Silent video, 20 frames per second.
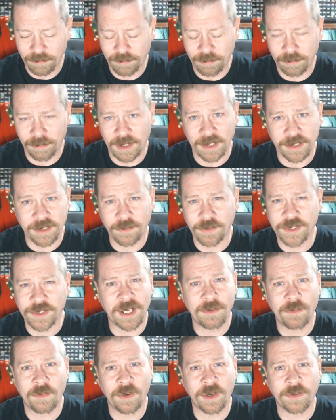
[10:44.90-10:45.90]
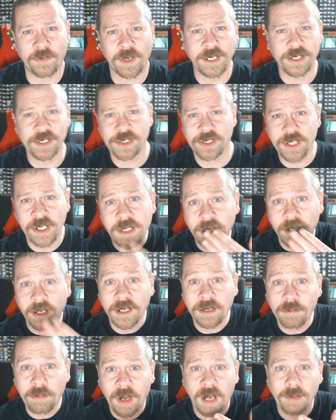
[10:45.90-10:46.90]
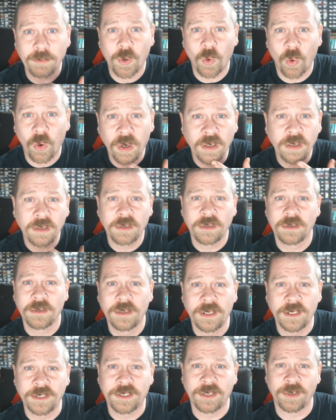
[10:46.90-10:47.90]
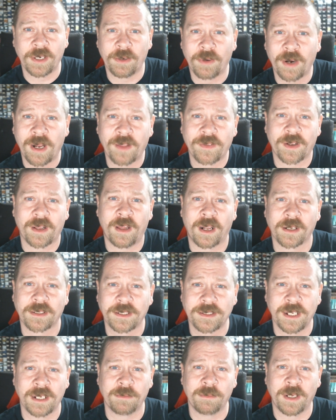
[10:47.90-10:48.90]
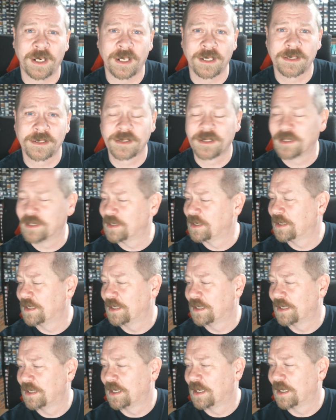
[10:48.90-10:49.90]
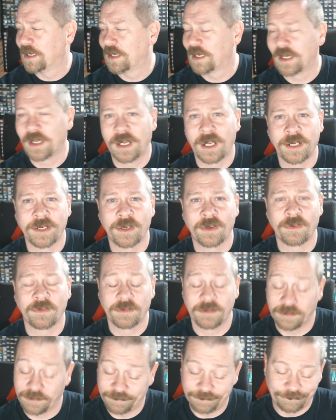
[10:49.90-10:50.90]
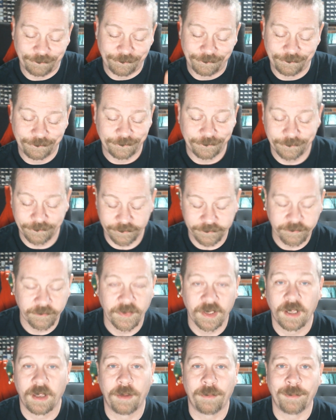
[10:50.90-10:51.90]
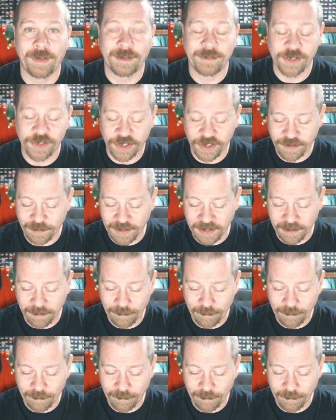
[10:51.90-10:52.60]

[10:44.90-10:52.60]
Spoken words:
Like there was that one where he just sit there eating popcorn until he ran off the clock to 10 minutes. I don't. Maybe it's just me.